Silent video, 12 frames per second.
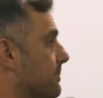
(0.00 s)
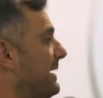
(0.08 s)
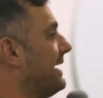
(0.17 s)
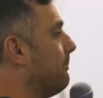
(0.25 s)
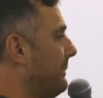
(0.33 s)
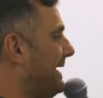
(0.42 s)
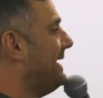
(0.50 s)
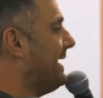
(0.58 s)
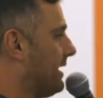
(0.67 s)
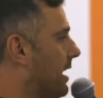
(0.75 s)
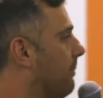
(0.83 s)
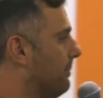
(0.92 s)
to being
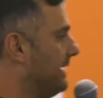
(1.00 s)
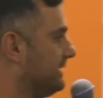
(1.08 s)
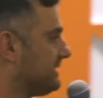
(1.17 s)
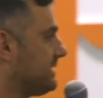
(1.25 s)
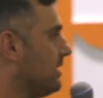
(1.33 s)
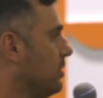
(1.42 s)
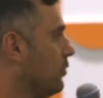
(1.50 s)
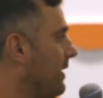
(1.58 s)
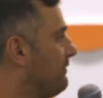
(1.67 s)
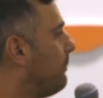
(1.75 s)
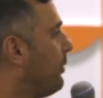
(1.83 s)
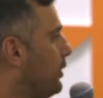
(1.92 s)
media companies.
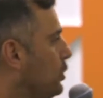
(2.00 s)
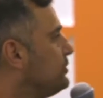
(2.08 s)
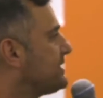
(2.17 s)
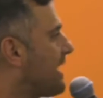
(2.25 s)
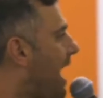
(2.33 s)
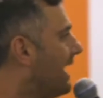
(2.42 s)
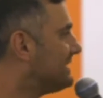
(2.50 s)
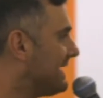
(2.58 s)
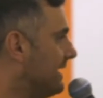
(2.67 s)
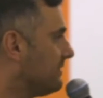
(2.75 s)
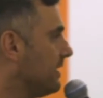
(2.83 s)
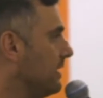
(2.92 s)
We have to produce
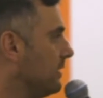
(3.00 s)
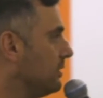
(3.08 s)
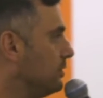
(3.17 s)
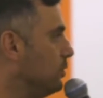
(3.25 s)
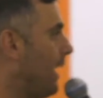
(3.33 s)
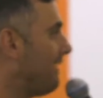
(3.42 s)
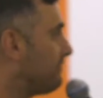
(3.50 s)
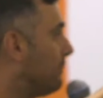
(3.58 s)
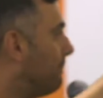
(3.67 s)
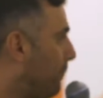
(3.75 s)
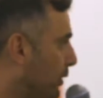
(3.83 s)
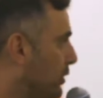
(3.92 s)
content. You have
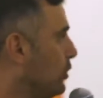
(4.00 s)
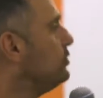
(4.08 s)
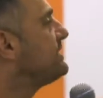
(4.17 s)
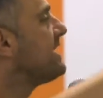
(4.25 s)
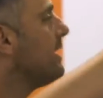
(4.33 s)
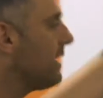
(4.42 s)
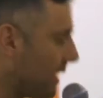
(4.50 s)
to produce